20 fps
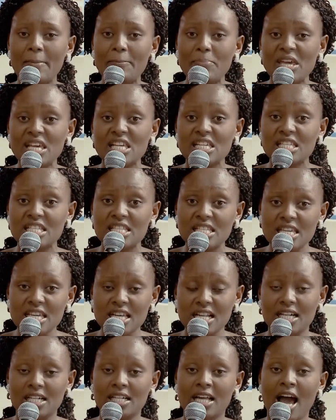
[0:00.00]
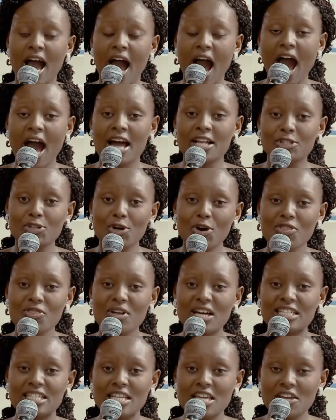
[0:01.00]
Be still and know
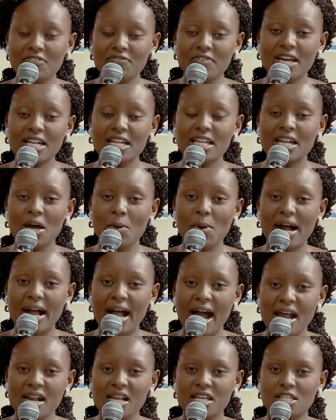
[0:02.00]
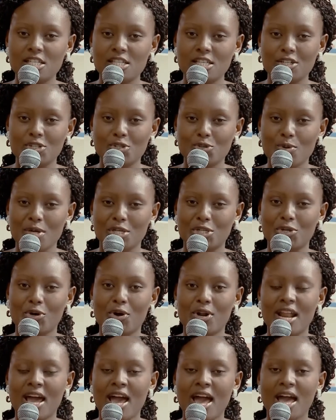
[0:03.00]
that even in our current
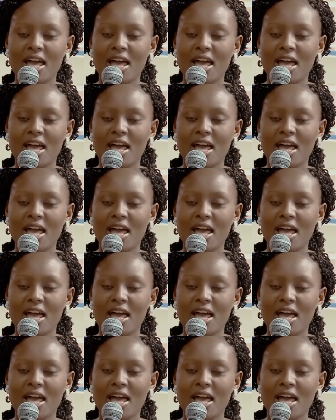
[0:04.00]
situation,